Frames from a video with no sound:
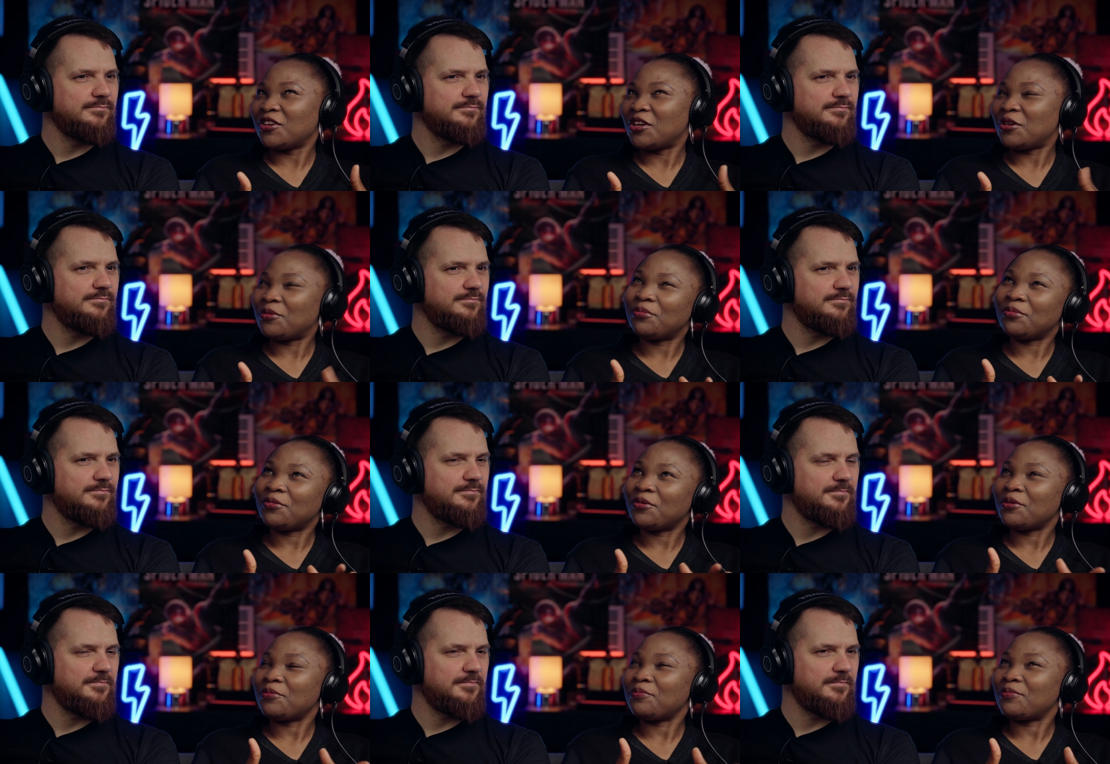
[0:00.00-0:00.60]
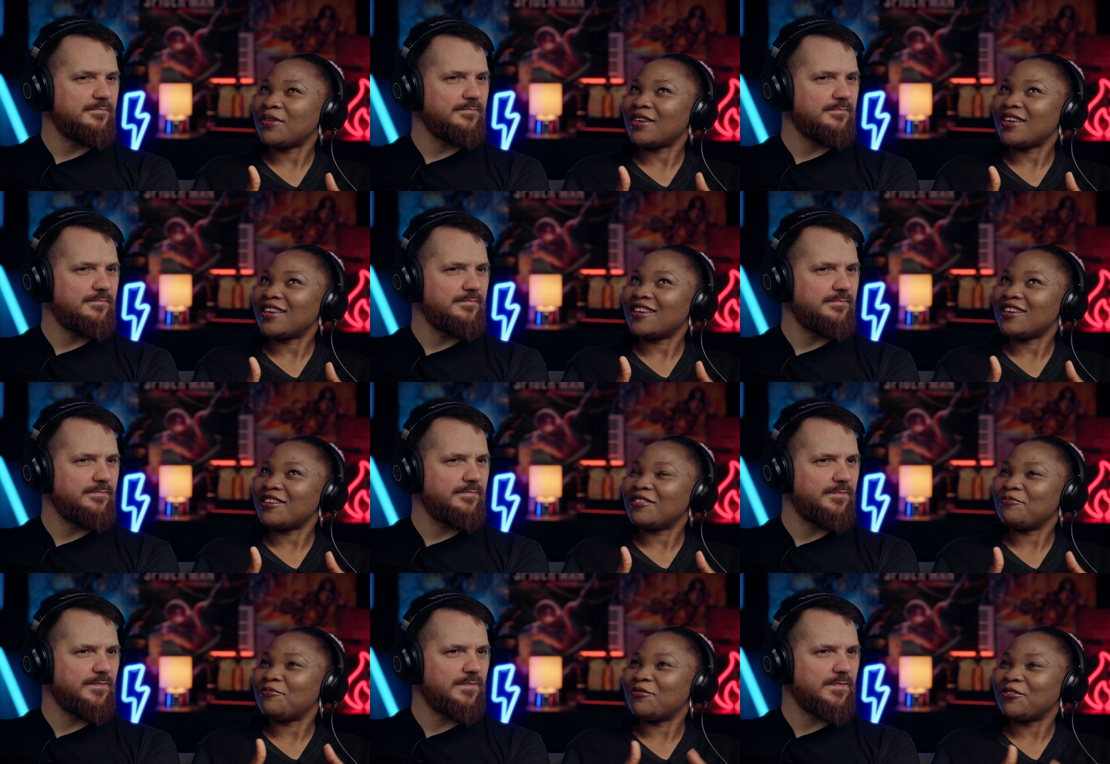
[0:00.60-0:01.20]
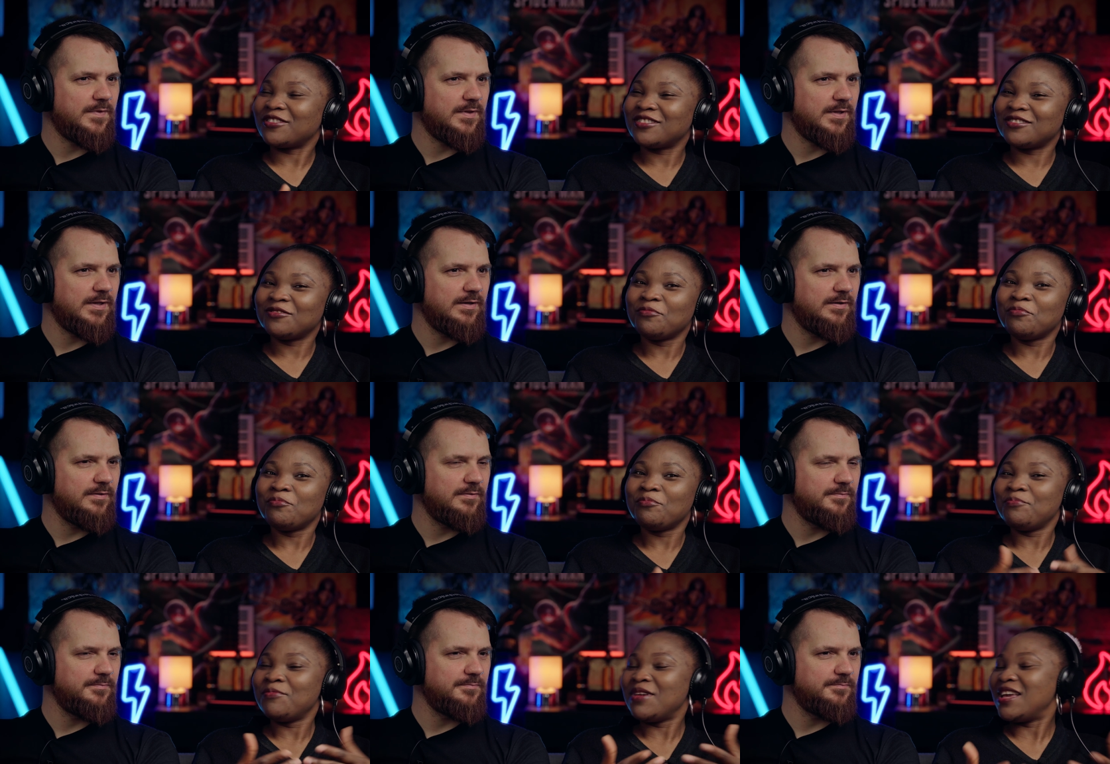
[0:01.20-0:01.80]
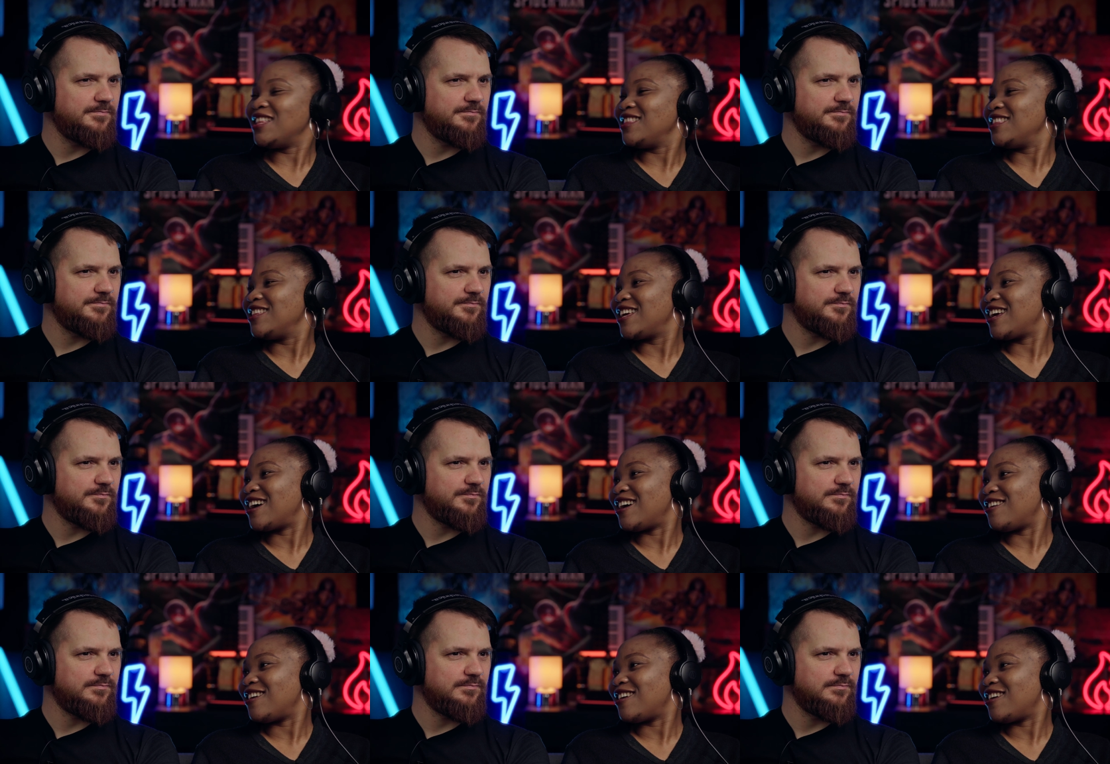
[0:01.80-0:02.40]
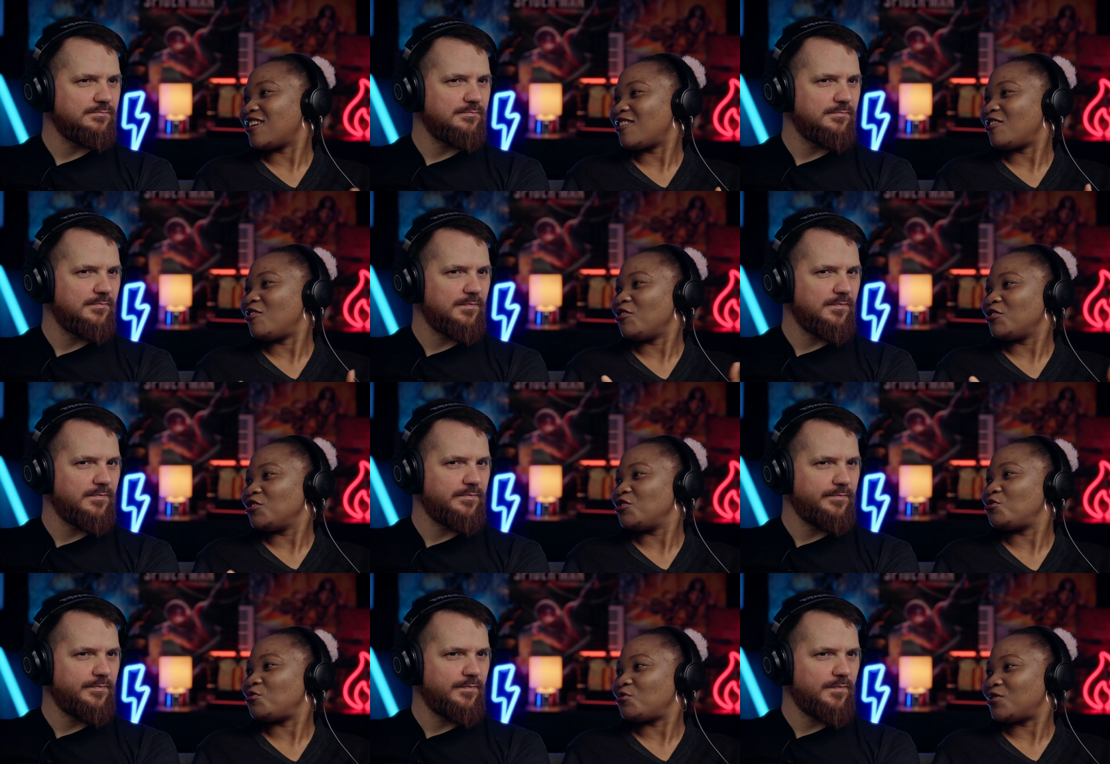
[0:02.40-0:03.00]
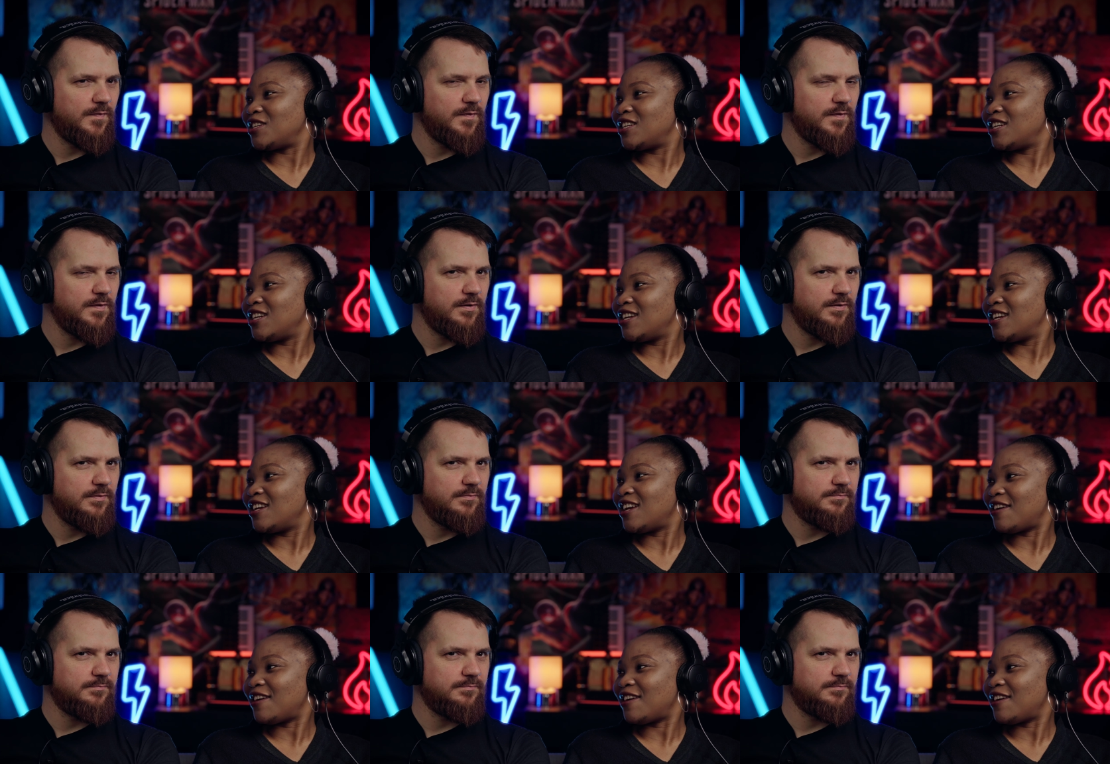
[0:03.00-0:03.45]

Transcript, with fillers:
Speaker 1: hip hoppy, but mainly uh, country.